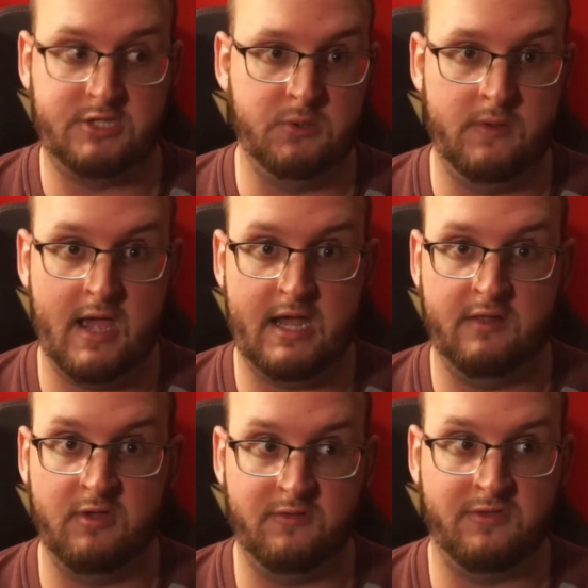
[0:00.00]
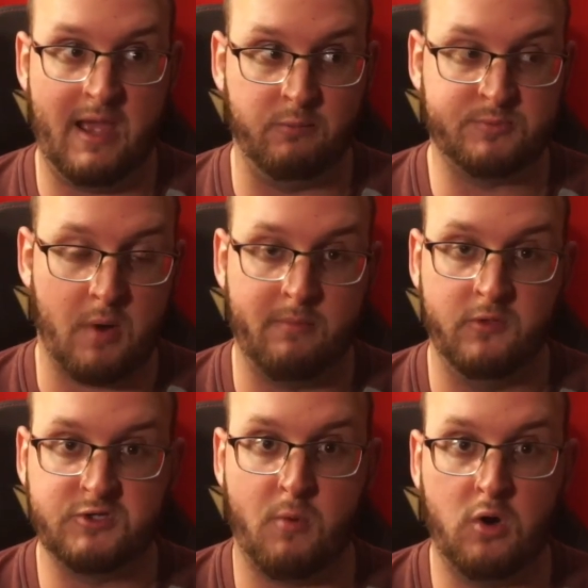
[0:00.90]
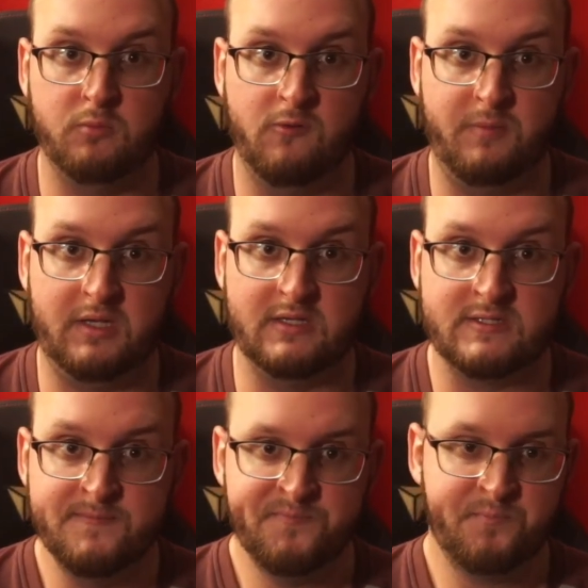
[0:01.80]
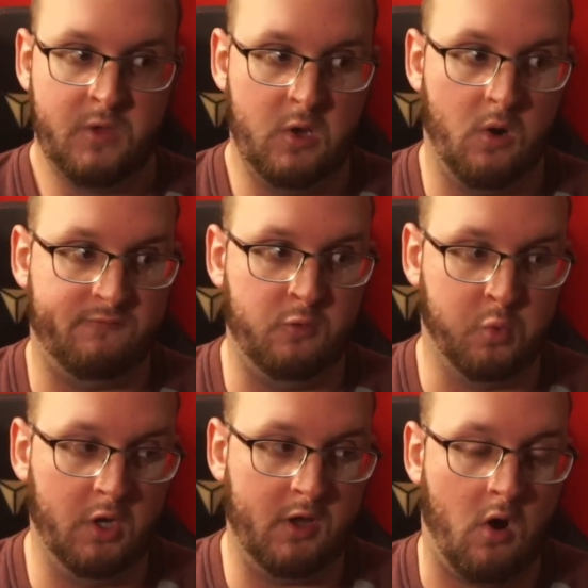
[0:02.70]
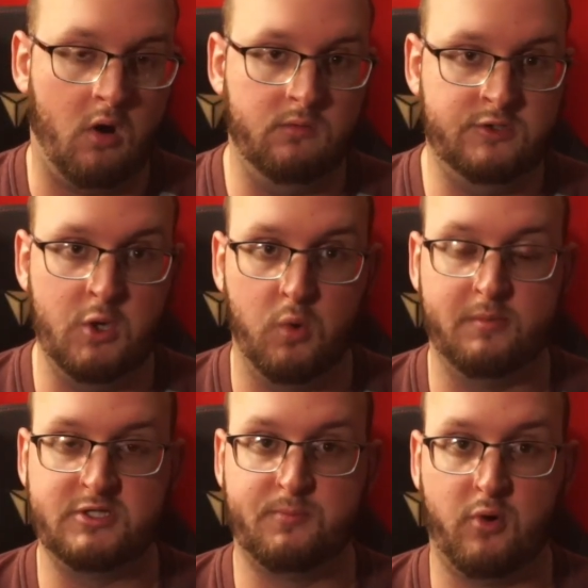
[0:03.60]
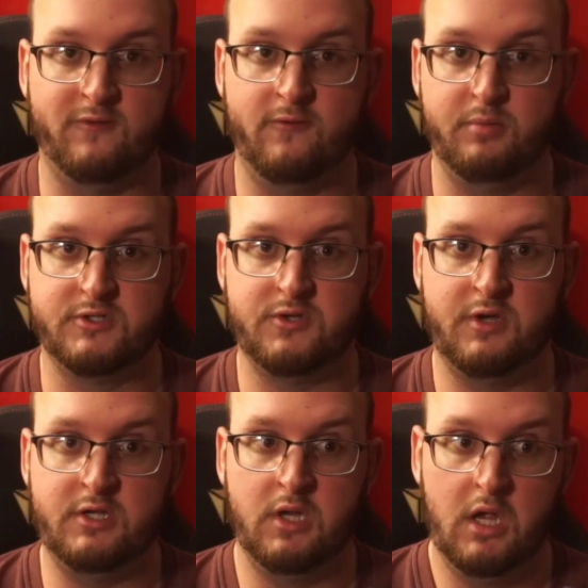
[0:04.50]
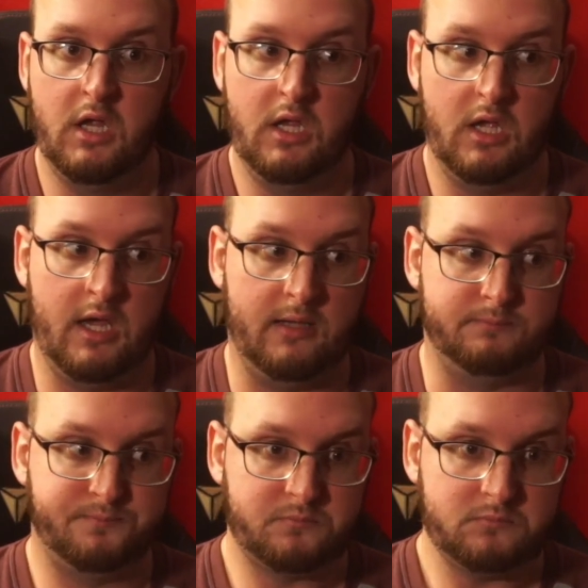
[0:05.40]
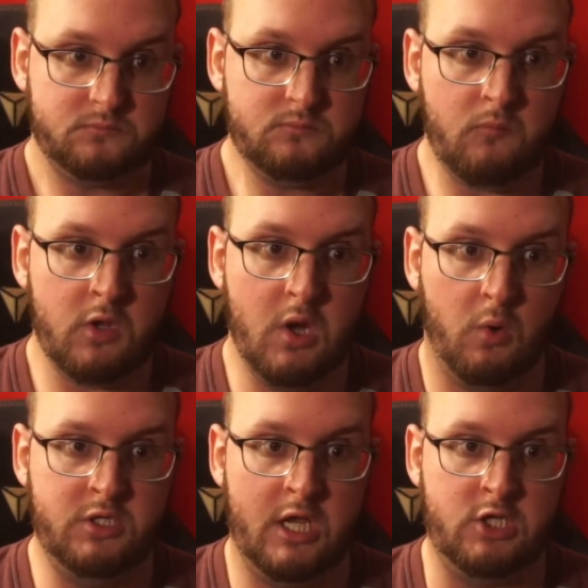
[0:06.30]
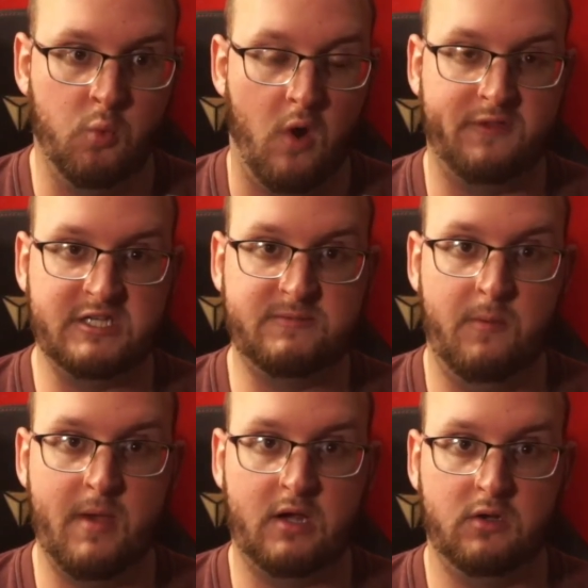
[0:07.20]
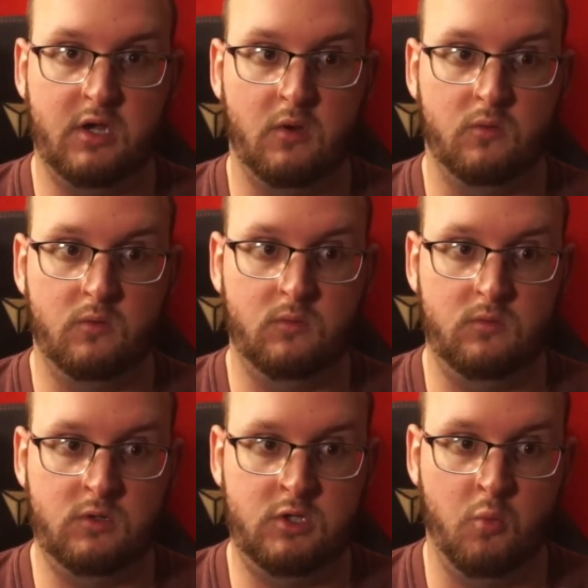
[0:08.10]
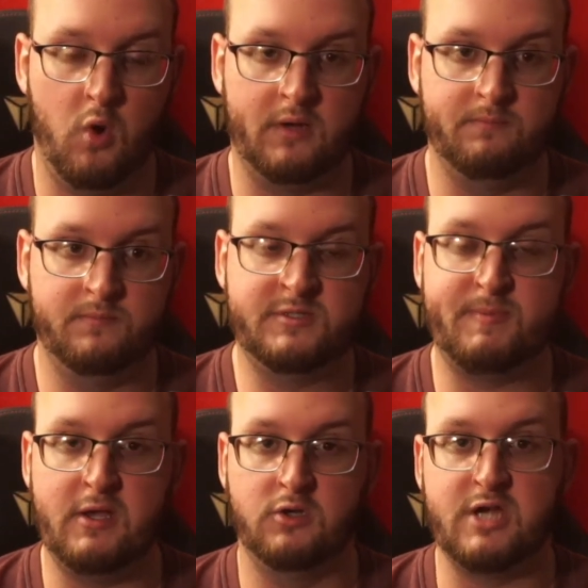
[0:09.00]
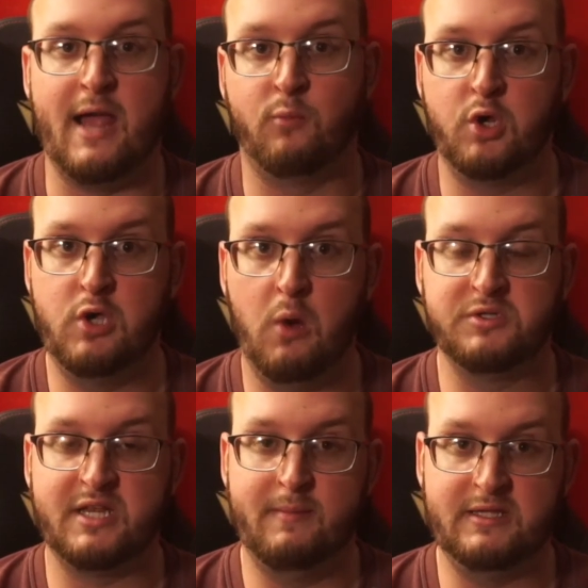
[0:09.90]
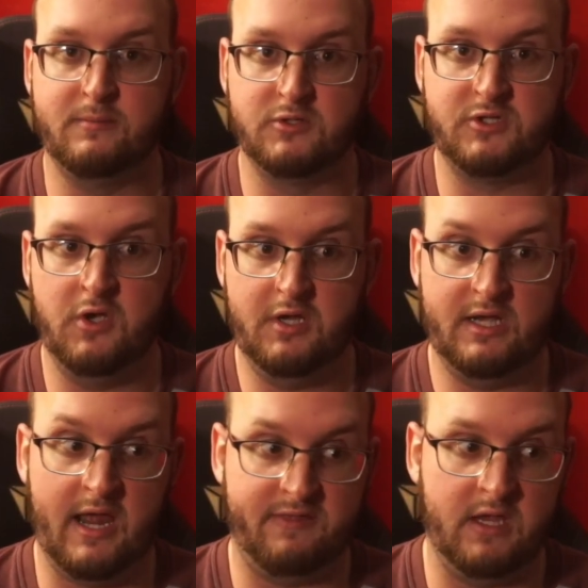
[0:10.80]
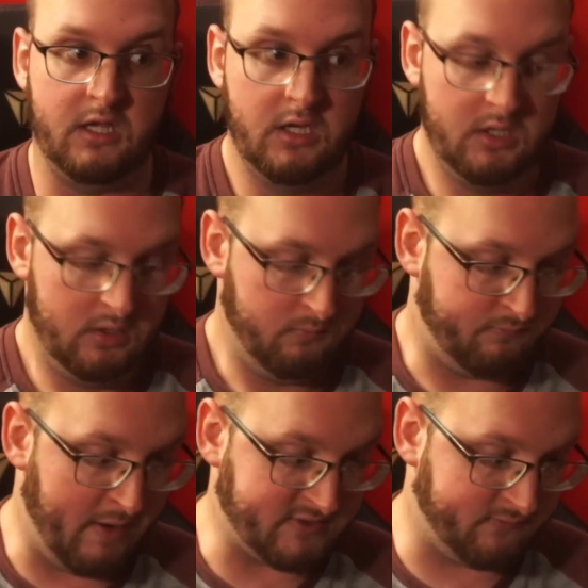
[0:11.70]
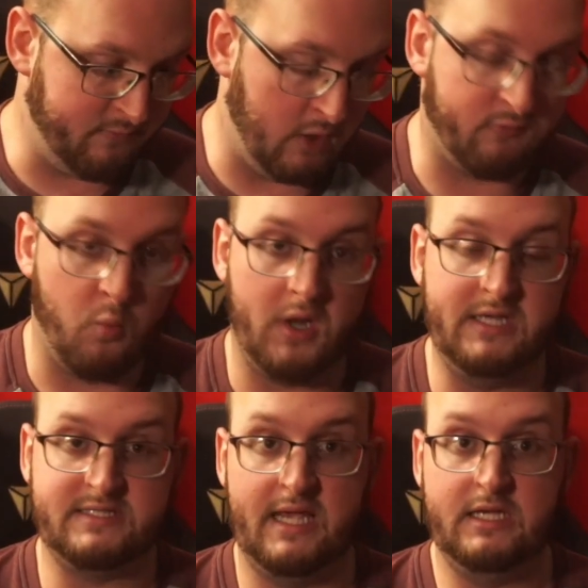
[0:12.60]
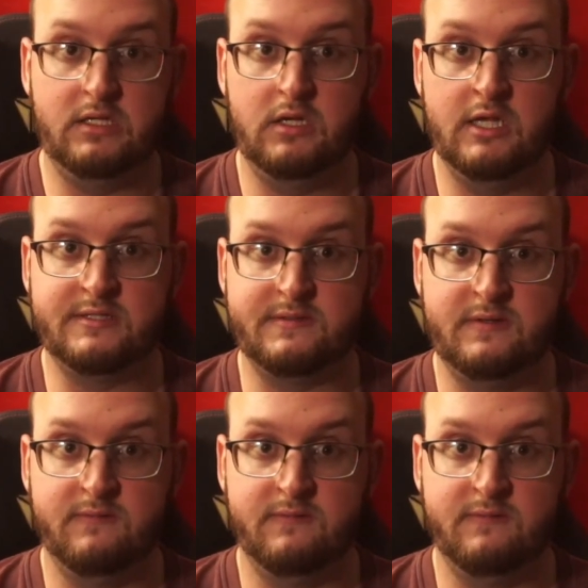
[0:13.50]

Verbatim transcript: doing that. And I think that that was probably the smarter move because, you know, if you really are, you do want to be supportive of Blizzard and, um, you know, and, and you want things to be better, you know, you want to spend your time where you know it's going to make the most good. And I think, basically, you know, from what he said, it's